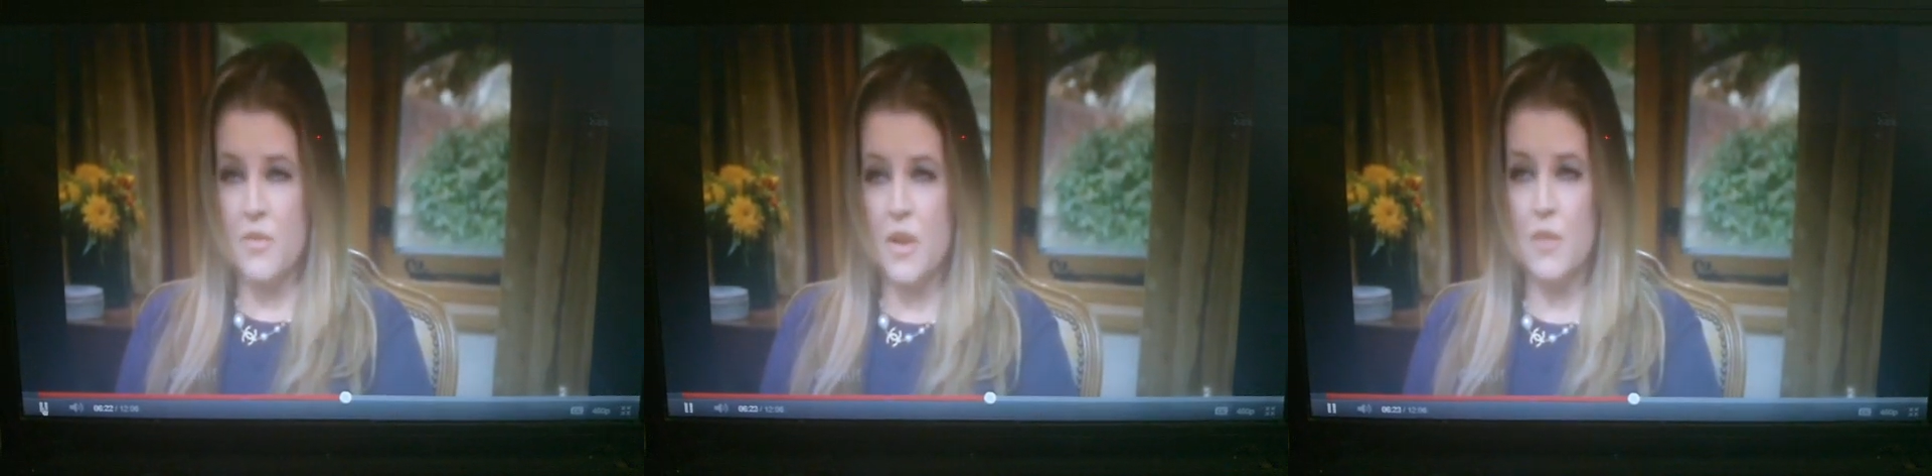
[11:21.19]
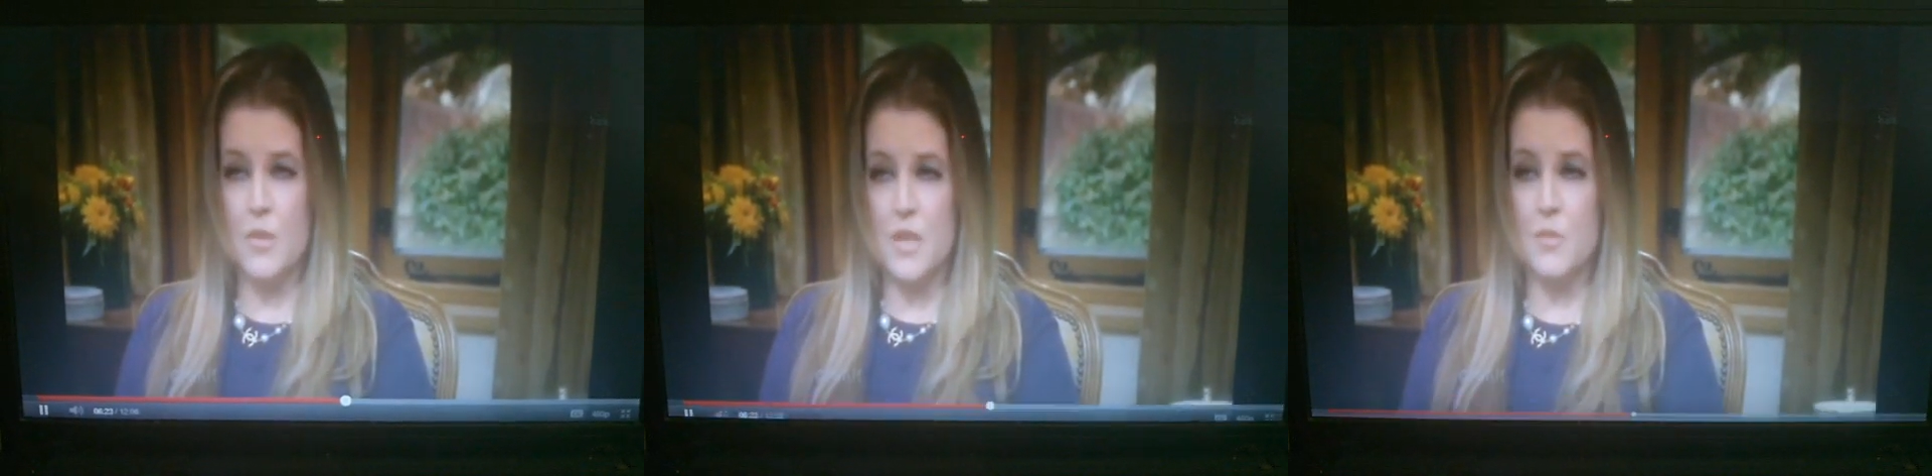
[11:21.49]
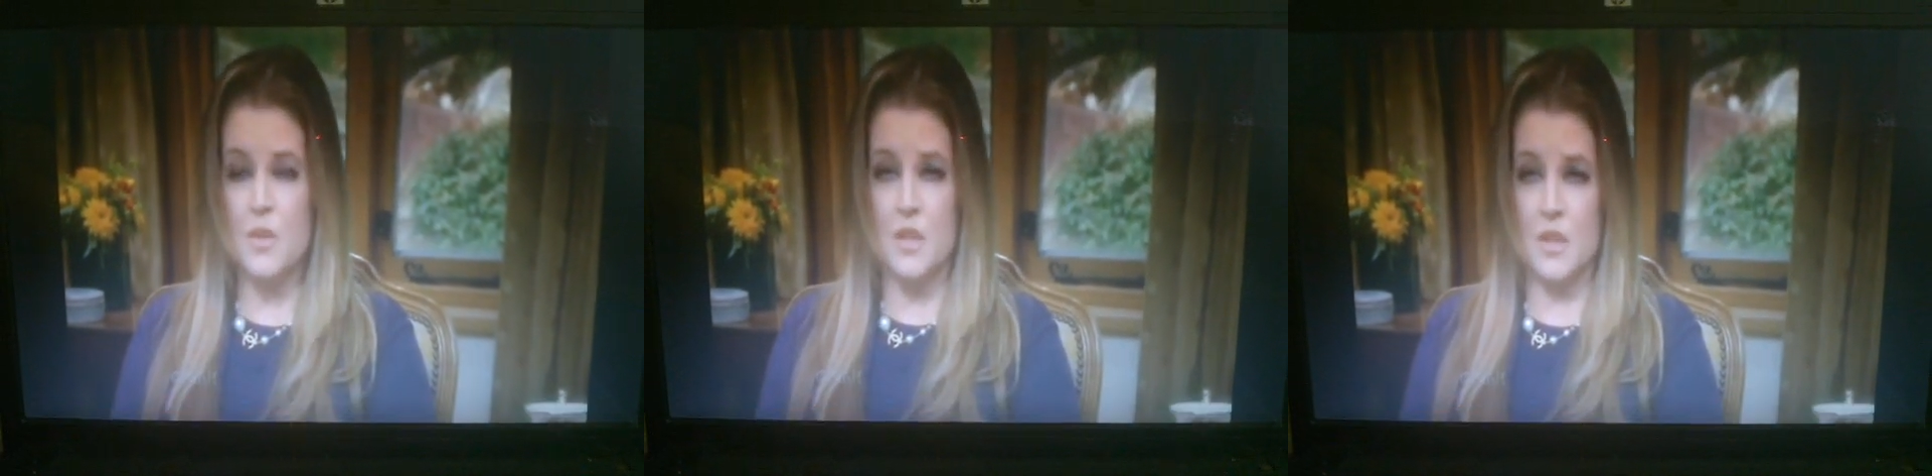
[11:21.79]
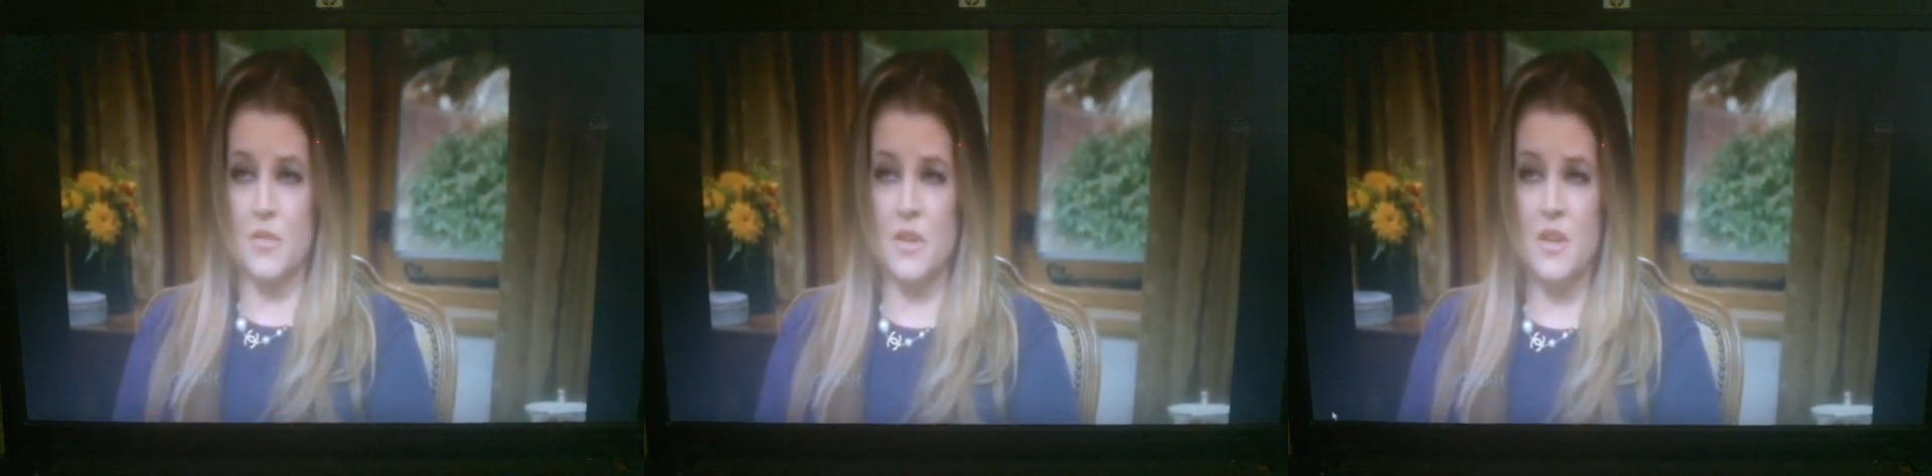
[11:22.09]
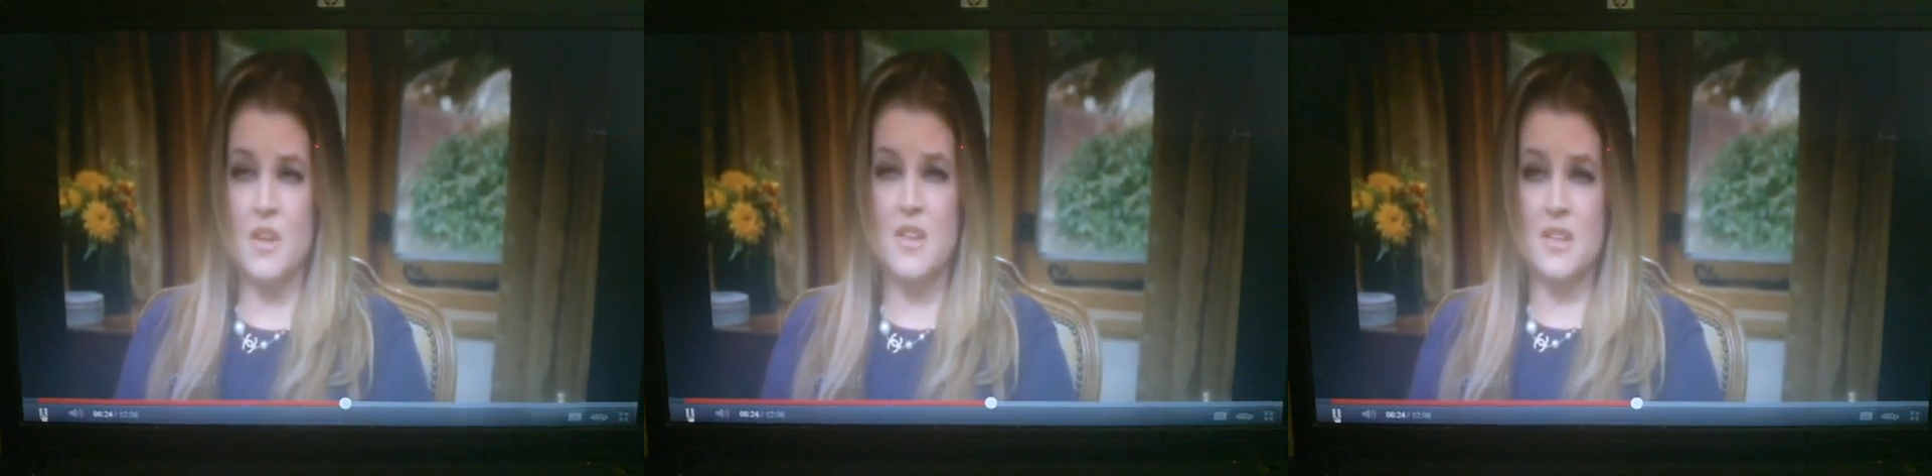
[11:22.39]
very manipulative,
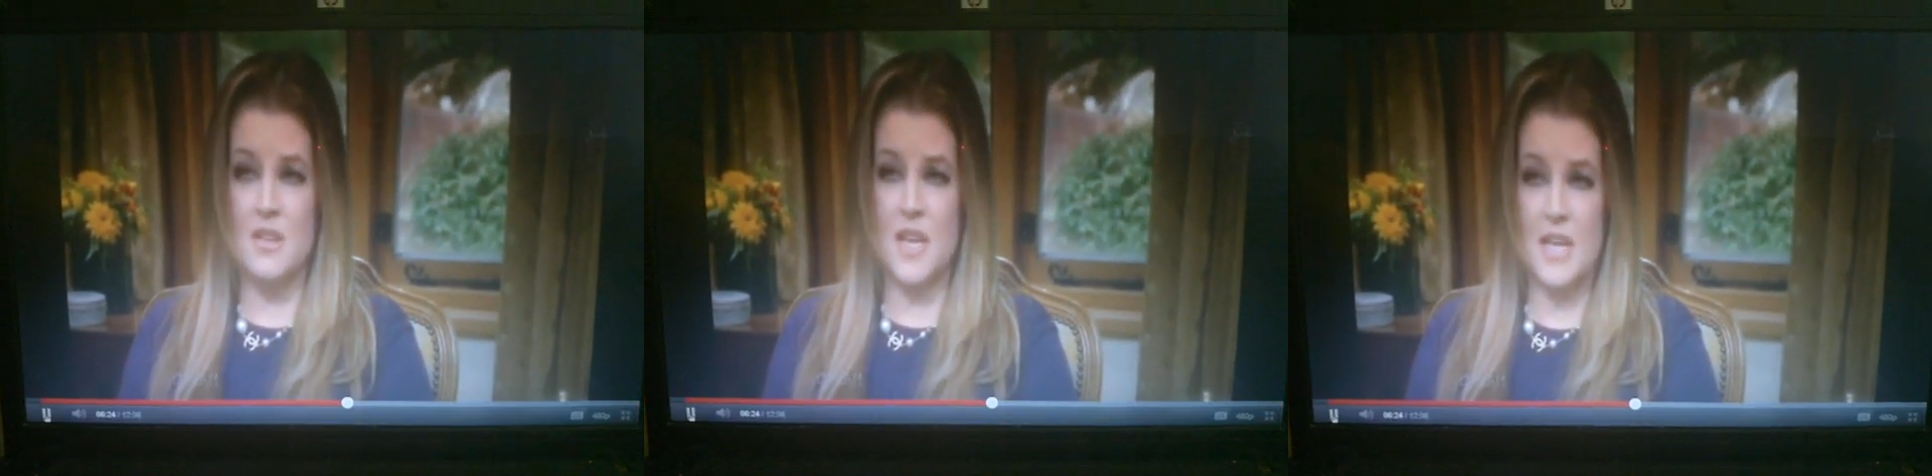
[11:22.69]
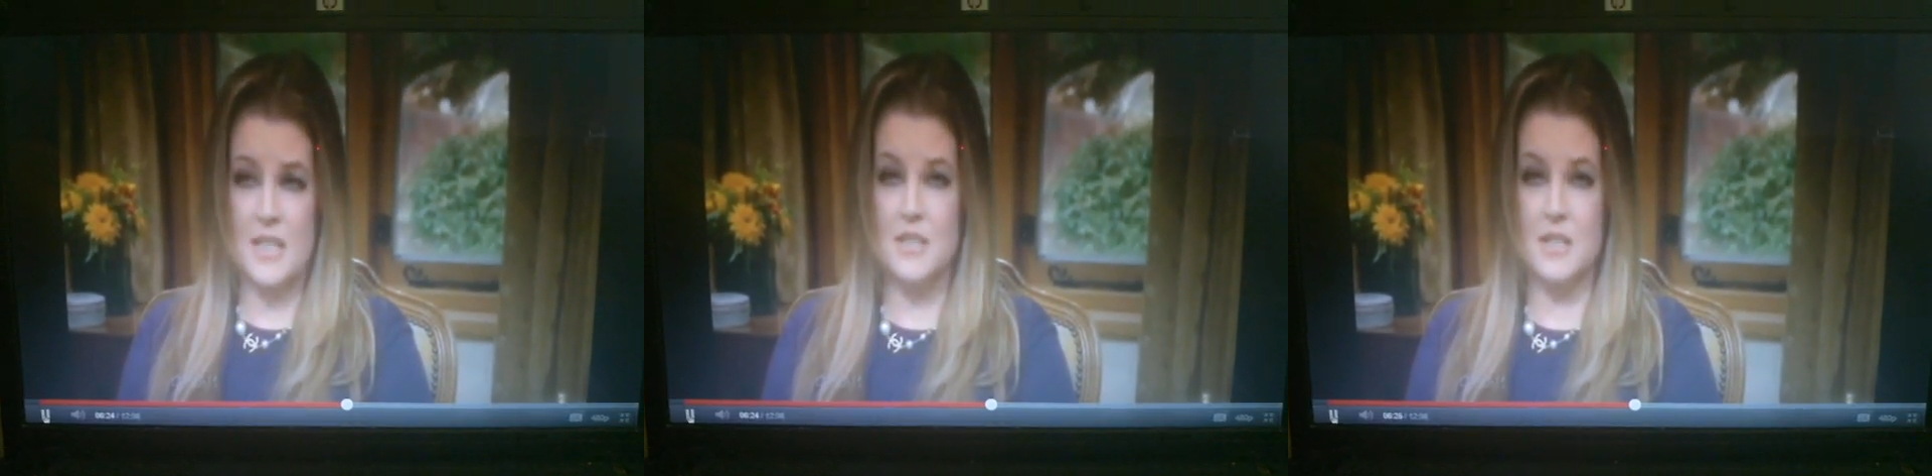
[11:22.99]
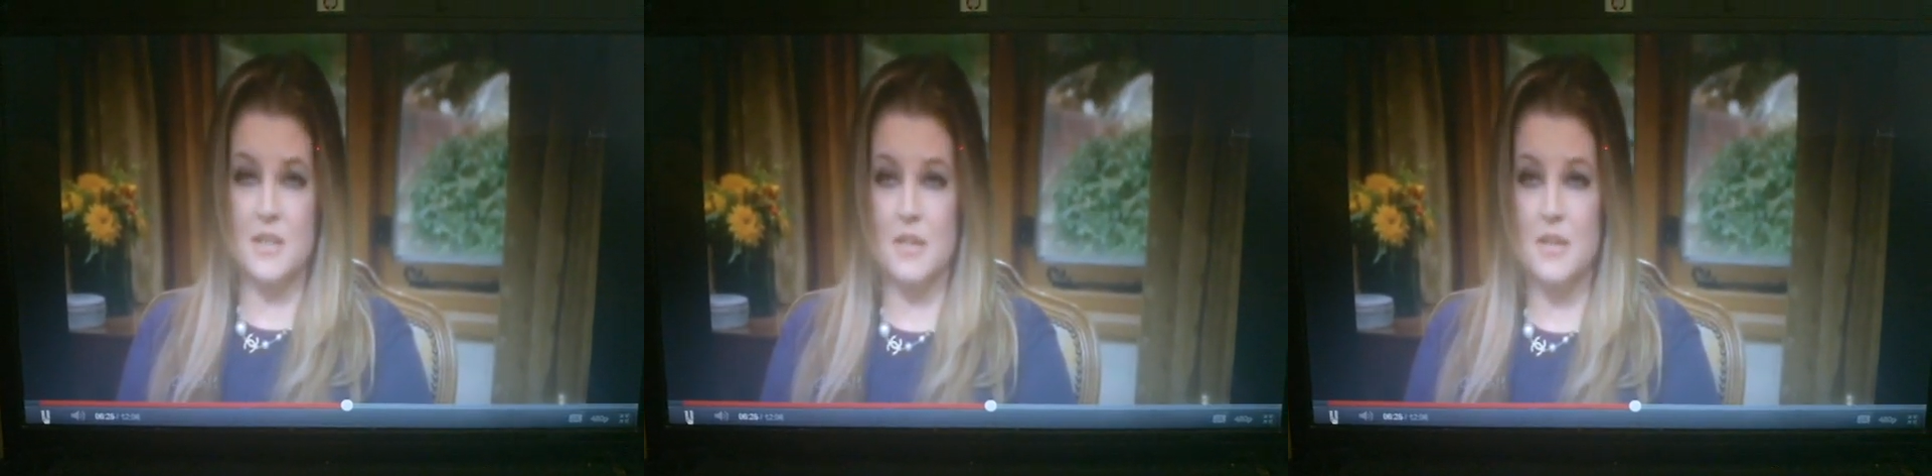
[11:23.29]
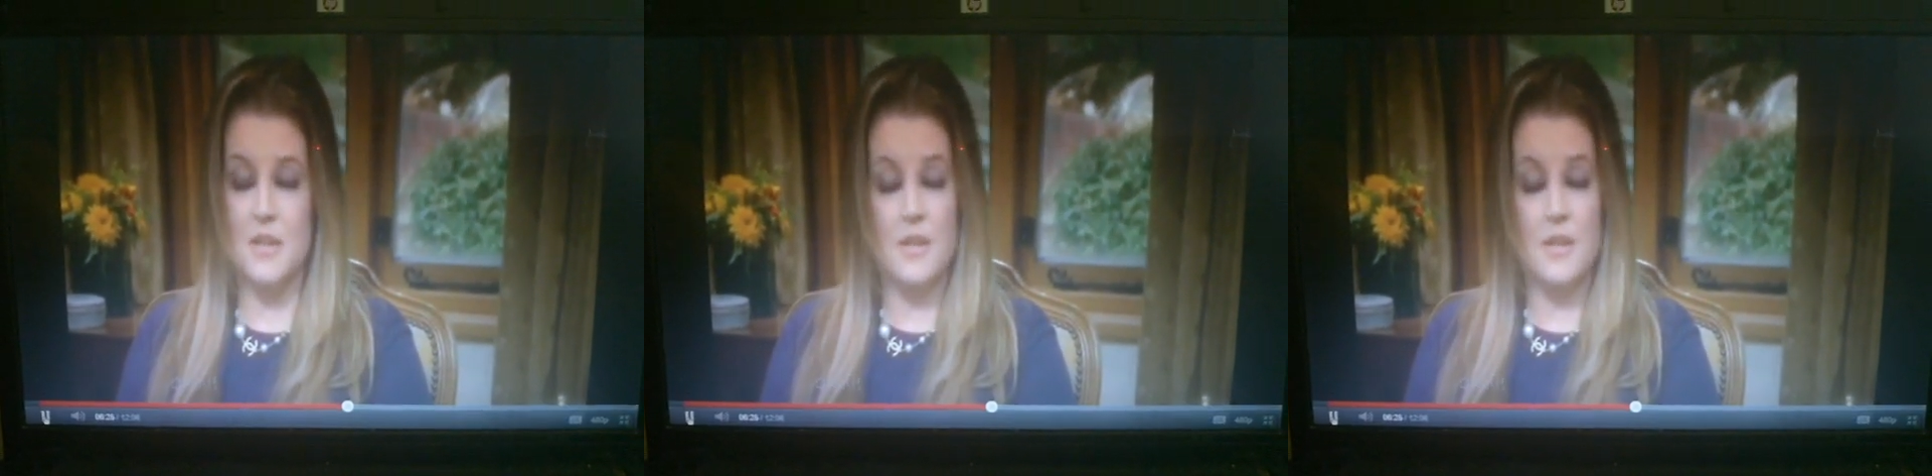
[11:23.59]
nasty